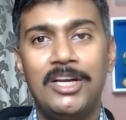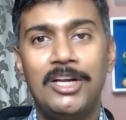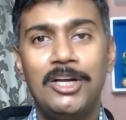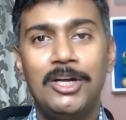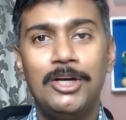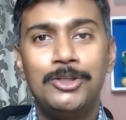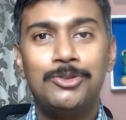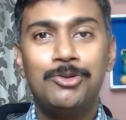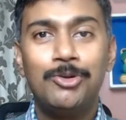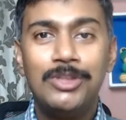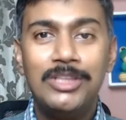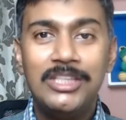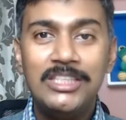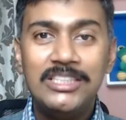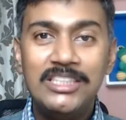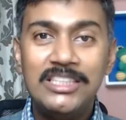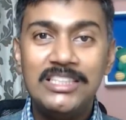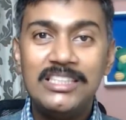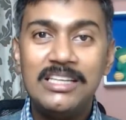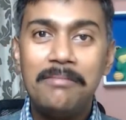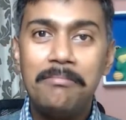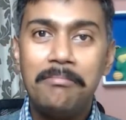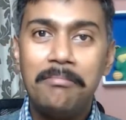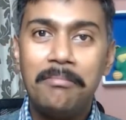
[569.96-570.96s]
So this
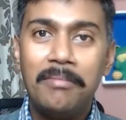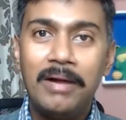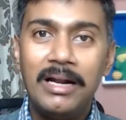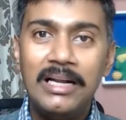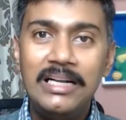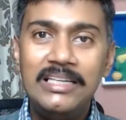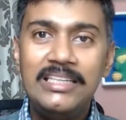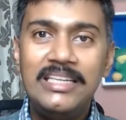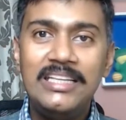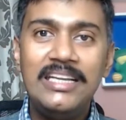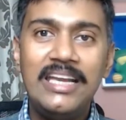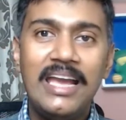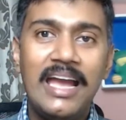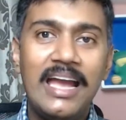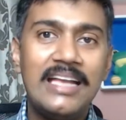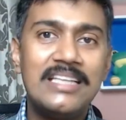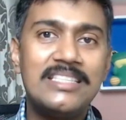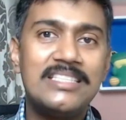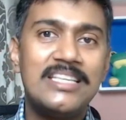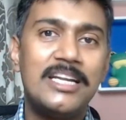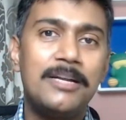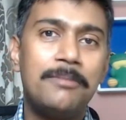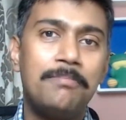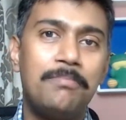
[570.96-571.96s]
is a
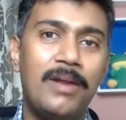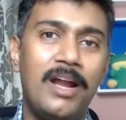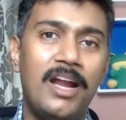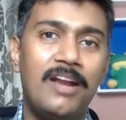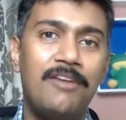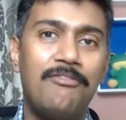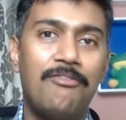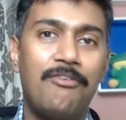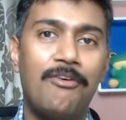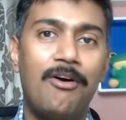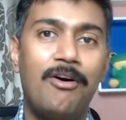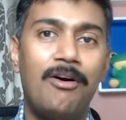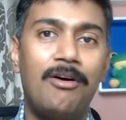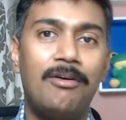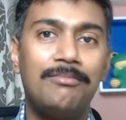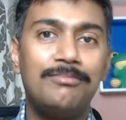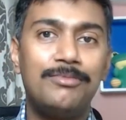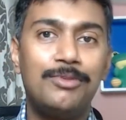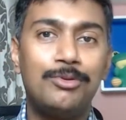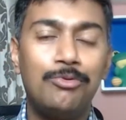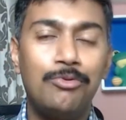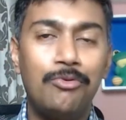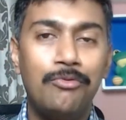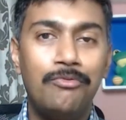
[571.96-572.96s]
multi-asset
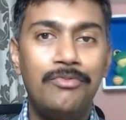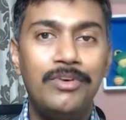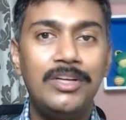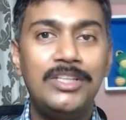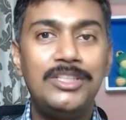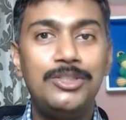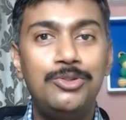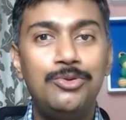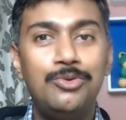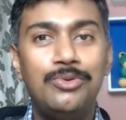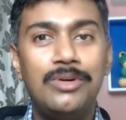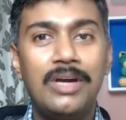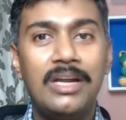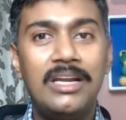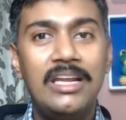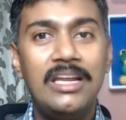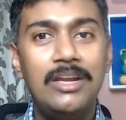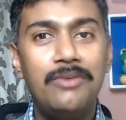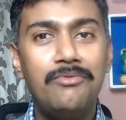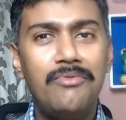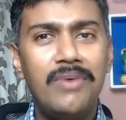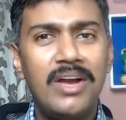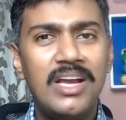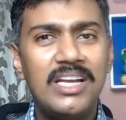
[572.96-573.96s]
platform through which you can
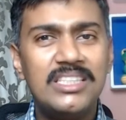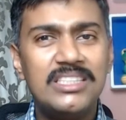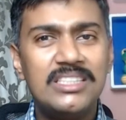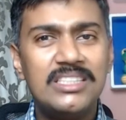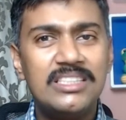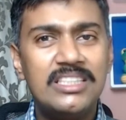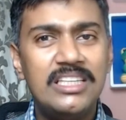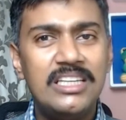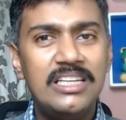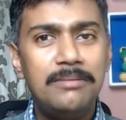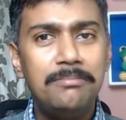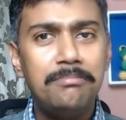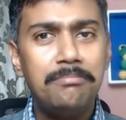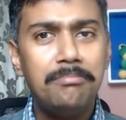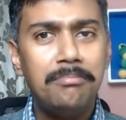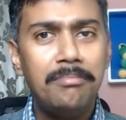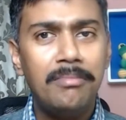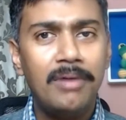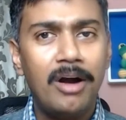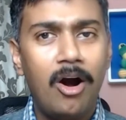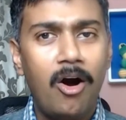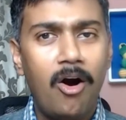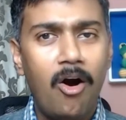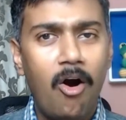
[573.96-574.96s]
invest
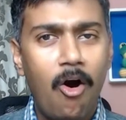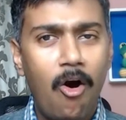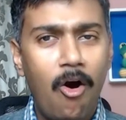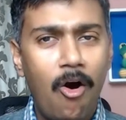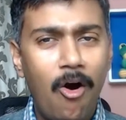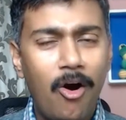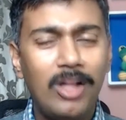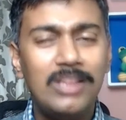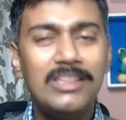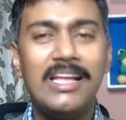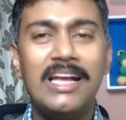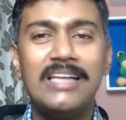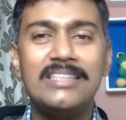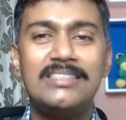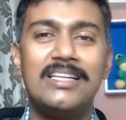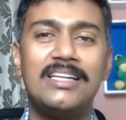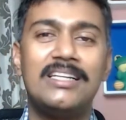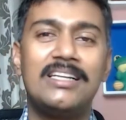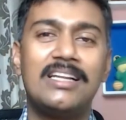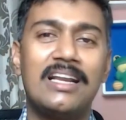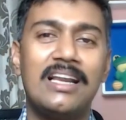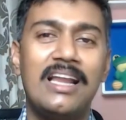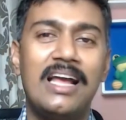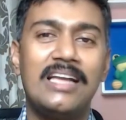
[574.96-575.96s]
in all the
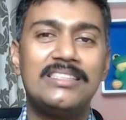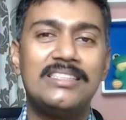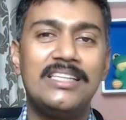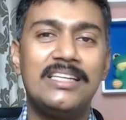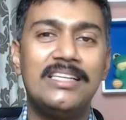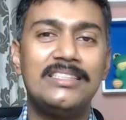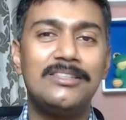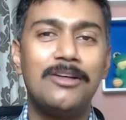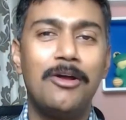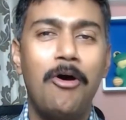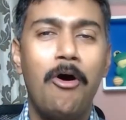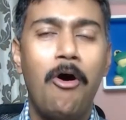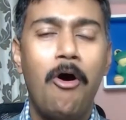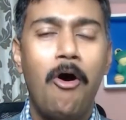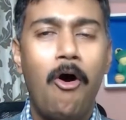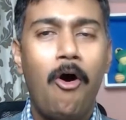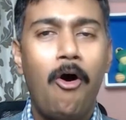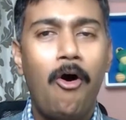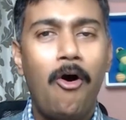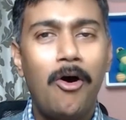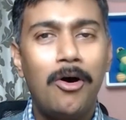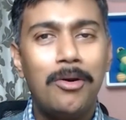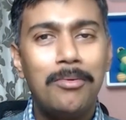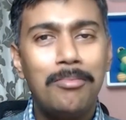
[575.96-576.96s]
asset classes
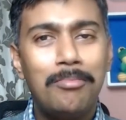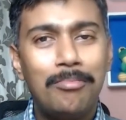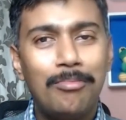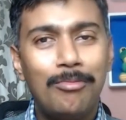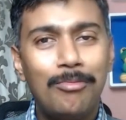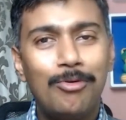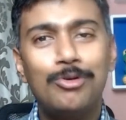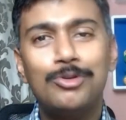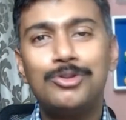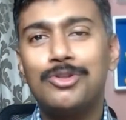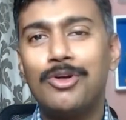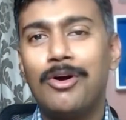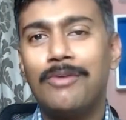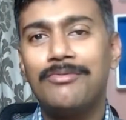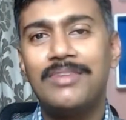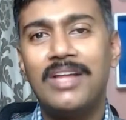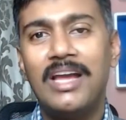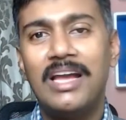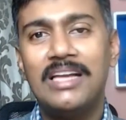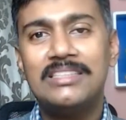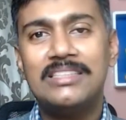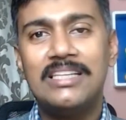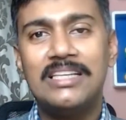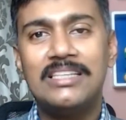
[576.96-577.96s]
or most of the
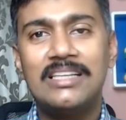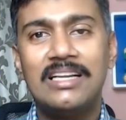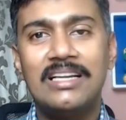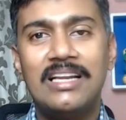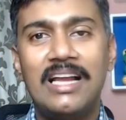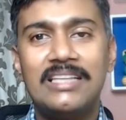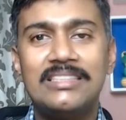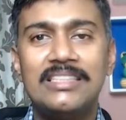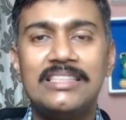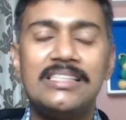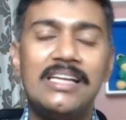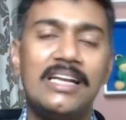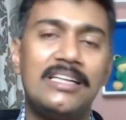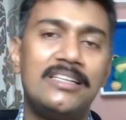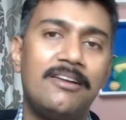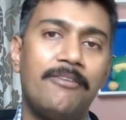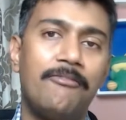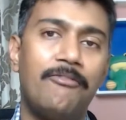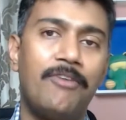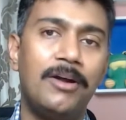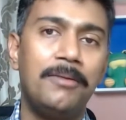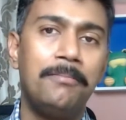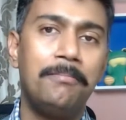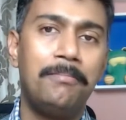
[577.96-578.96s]
asset classes at a
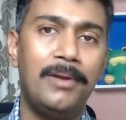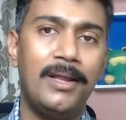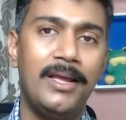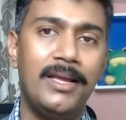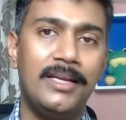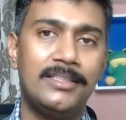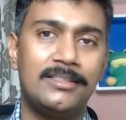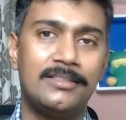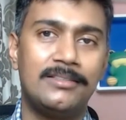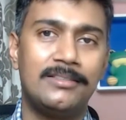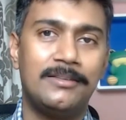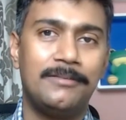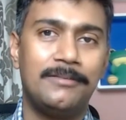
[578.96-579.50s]
one place.